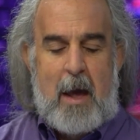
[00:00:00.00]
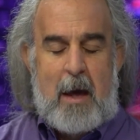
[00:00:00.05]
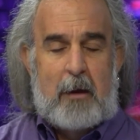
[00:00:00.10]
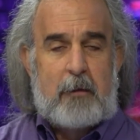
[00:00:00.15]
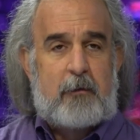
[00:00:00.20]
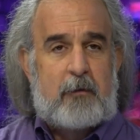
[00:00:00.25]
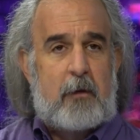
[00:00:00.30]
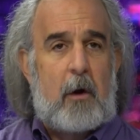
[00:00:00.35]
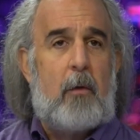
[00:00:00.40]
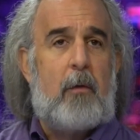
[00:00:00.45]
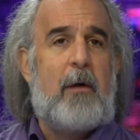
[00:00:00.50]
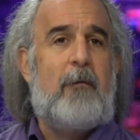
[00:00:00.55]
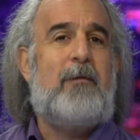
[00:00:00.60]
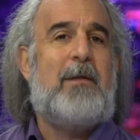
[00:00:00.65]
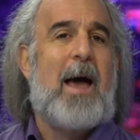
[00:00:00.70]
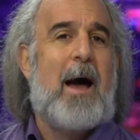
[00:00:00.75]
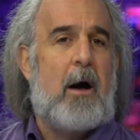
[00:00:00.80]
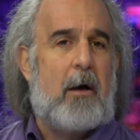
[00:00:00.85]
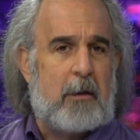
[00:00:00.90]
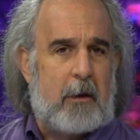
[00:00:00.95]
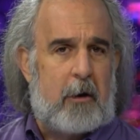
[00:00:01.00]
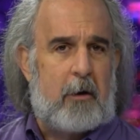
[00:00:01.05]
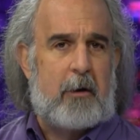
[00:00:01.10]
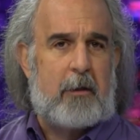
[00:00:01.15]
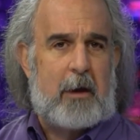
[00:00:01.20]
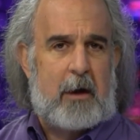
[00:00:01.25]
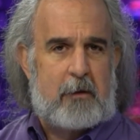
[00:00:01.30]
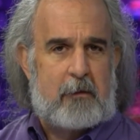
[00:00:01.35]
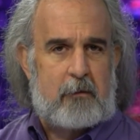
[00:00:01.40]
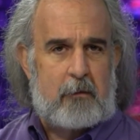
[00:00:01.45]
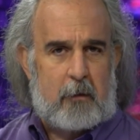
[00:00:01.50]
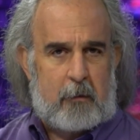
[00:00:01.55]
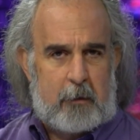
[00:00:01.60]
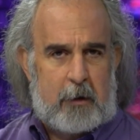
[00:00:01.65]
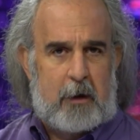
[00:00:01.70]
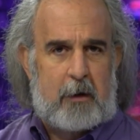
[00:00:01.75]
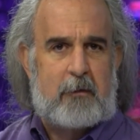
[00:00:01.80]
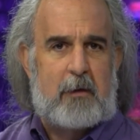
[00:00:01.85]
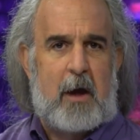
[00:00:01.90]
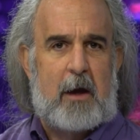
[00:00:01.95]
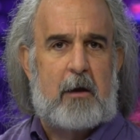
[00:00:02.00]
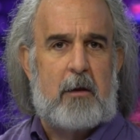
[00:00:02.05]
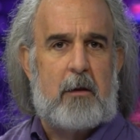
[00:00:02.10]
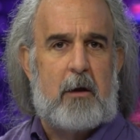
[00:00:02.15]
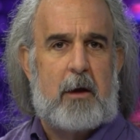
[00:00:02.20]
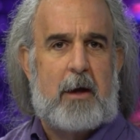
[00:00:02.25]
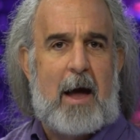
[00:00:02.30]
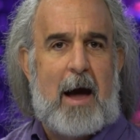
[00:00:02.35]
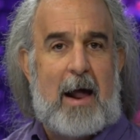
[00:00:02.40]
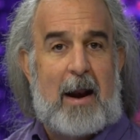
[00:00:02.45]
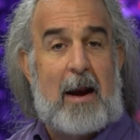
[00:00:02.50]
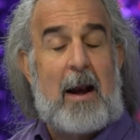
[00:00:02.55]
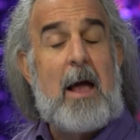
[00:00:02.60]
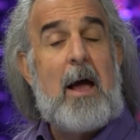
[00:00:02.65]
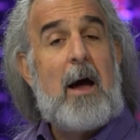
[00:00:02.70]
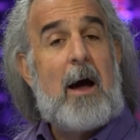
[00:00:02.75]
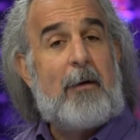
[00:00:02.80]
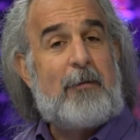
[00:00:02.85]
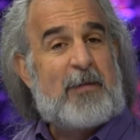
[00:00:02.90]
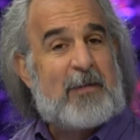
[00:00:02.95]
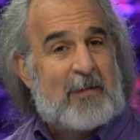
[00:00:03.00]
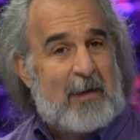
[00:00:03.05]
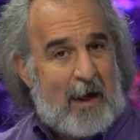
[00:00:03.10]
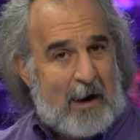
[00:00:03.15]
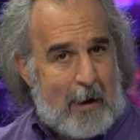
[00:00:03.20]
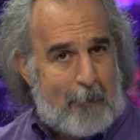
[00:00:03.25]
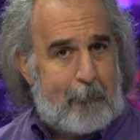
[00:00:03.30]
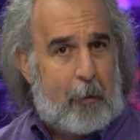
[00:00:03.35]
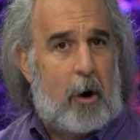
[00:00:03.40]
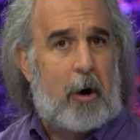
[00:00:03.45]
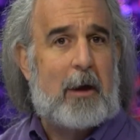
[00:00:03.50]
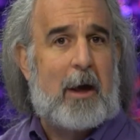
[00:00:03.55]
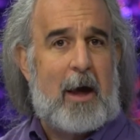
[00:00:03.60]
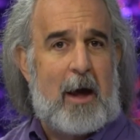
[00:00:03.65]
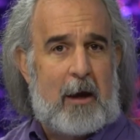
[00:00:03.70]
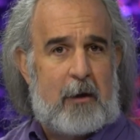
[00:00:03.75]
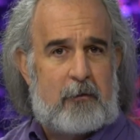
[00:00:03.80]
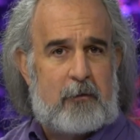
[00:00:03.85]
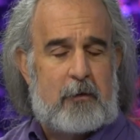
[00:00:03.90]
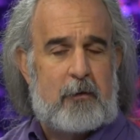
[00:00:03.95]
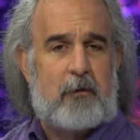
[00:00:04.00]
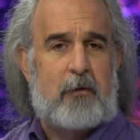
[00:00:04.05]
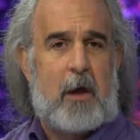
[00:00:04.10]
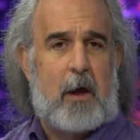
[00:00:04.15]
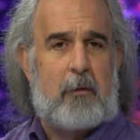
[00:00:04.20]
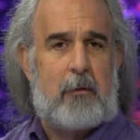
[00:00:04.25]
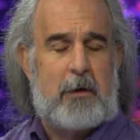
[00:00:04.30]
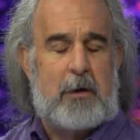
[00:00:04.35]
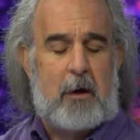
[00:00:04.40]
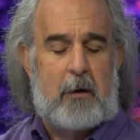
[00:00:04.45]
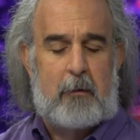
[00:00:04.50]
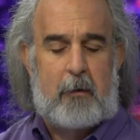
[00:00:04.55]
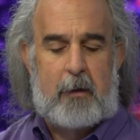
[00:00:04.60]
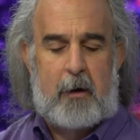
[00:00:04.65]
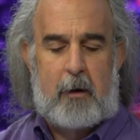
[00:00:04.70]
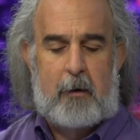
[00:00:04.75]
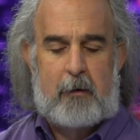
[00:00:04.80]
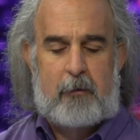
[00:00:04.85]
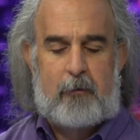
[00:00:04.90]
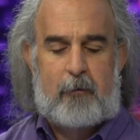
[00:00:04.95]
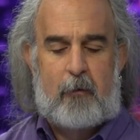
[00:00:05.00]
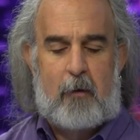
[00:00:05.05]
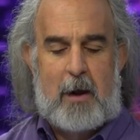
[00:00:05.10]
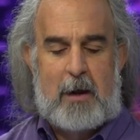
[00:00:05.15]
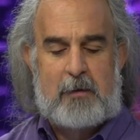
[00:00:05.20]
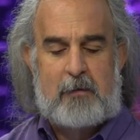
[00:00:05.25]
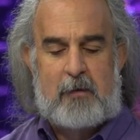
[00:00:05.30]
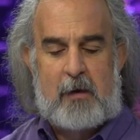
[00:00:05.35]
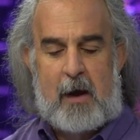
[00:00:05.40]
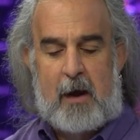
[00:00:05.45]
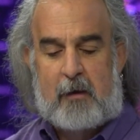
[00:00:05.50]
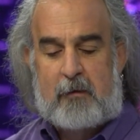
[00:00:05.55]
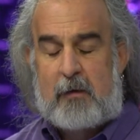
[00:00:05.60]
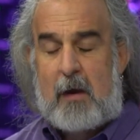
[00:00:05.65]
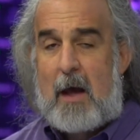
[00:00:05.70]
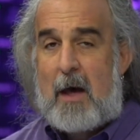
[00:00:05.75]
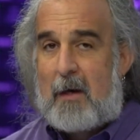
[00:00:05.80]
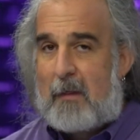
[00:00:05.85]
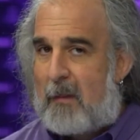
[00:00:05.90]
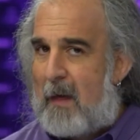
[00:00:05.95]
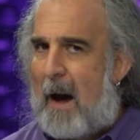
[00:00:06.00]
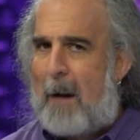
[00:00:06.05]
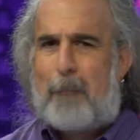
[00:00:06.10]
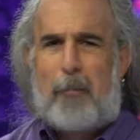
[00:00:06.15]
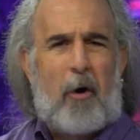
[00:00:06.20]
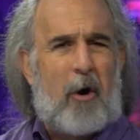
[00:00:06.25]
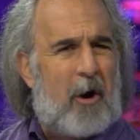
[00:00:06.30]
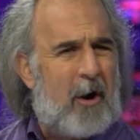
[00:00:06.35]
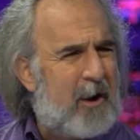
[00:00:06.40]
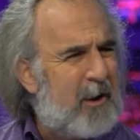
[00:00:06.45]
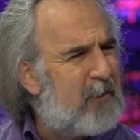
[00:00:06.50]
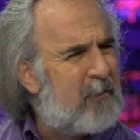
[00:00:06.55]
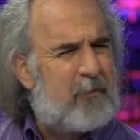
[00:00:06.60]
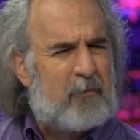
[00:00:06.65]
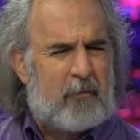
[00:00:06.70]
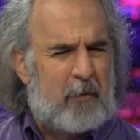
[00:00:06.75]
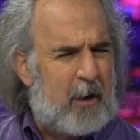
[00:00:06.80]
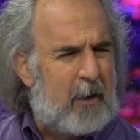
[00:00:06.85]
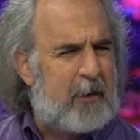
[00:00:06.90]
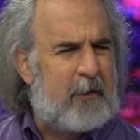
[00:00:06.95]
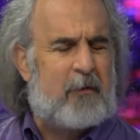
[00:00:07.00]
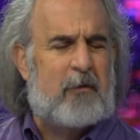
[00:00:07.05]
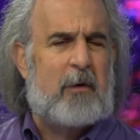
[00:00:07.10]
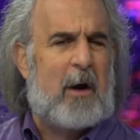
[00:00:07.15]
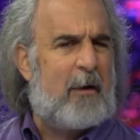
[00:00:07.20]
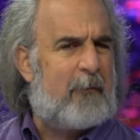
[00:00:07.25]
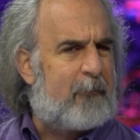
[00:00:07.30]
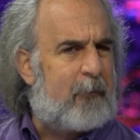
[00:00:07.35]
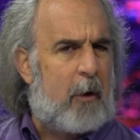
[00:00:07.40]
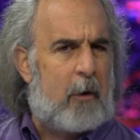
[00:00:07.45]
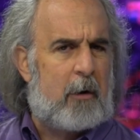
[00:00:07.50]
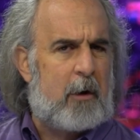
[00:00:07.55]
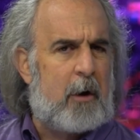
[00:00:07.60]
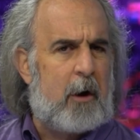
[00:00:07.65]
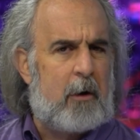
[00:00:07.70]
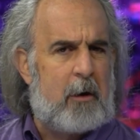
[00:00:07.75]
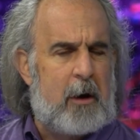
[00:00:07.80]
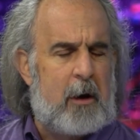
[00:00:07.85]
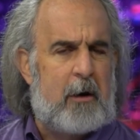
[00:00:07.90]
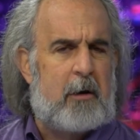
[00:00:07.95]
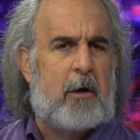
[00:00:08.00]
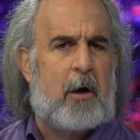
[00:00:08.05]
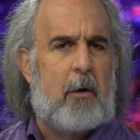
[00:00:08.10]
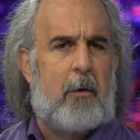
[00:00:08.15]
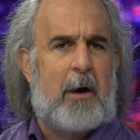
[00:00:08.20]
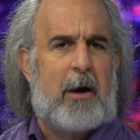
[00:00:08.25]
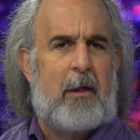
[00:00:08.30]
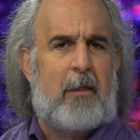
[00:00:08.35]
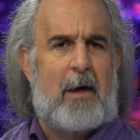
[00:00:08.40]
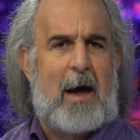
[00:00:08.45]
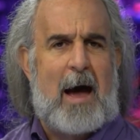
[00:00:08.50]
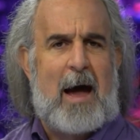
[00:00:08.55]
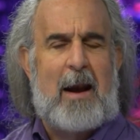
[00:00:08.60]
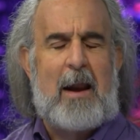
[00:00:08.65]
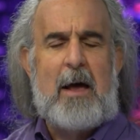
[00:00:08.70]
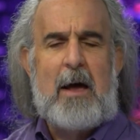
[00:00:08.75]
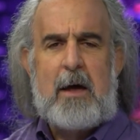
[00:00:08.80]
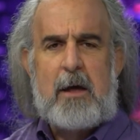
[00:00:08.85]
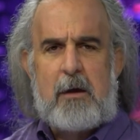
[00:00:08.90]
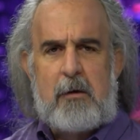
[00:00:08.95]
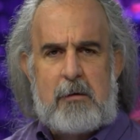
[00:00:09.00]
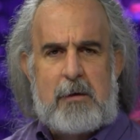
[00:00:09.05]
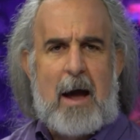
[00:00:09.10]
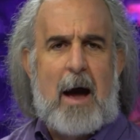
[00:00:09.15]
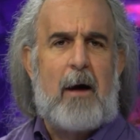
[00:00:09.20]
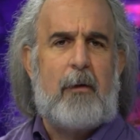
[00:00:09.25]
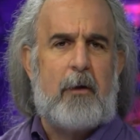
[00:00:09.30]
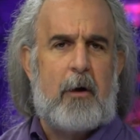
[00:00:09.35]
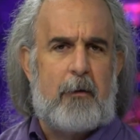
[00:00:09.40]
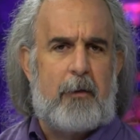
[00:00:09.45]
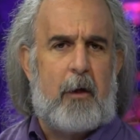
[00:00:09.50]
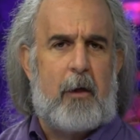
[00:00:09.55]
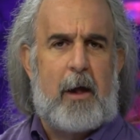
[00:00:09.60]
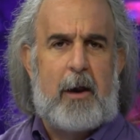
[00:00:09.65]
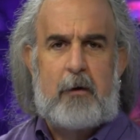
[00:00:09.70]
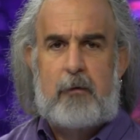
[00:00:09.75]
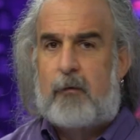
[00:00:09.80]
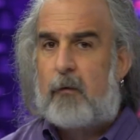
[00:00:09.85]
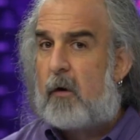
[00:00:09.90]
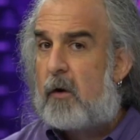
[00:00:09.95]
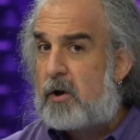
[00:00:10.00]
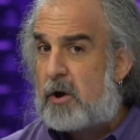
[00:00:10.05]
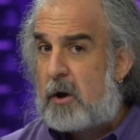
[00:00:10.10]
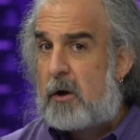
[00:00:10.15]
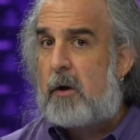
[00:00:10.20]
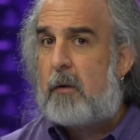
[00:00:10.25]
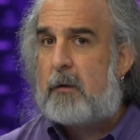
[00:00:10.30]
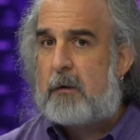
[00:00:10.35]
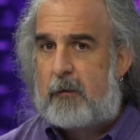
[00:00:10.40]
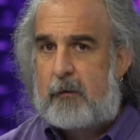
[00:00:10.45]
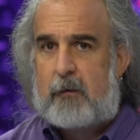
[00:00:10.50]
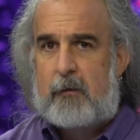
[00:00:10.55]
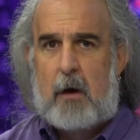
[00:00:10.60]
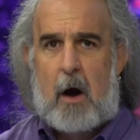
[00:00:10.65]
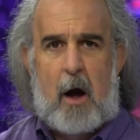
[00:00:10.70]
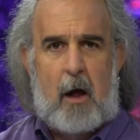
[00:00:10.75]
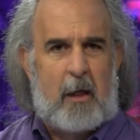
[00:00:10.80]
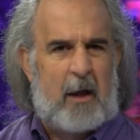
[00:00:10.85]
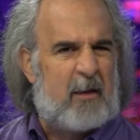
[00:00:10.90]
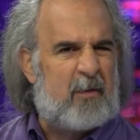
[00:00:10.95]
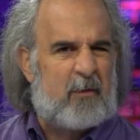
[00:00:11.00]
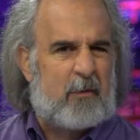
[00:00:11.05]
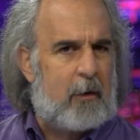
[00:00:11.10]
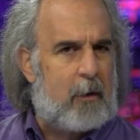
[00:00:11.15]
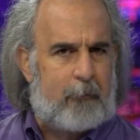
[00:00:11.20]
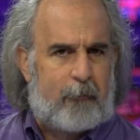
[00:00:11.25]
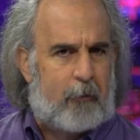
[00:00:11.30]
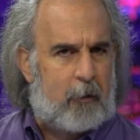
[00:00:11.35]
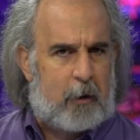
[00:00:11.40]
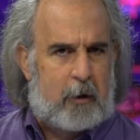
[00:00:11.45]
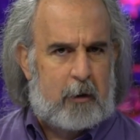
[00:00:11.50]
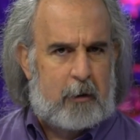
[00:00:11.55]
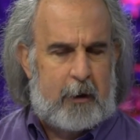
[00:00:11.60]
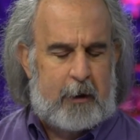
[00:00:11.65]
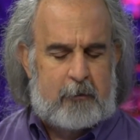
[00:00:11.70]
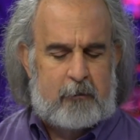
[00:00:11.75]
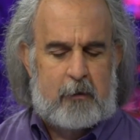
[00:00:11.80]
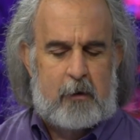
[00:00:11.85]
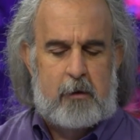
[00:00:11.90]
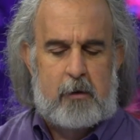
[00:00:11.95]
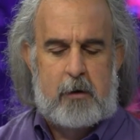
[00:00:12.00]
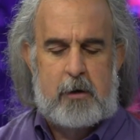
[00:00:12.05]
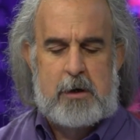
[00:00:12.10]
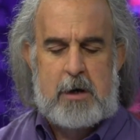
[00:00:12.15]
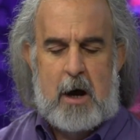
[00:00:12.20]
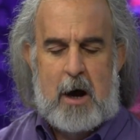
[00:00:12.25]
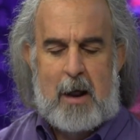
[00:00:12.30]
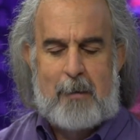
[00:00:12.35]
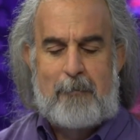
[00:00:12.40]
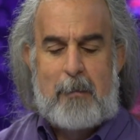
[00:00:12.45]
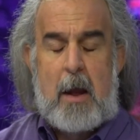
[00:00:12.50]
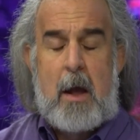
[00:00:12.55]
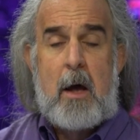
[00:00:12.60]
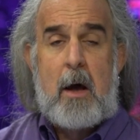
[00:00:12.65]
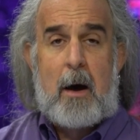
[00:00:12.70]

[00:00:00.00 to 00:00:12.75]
And so we've downloaded that tool. We're going to take a look at it. I've set up our case just like we did with OS Forensics. That part is really straightforward. No need to go into that. You download the latest version, you install it, 3 or 4 clicks, and you're done.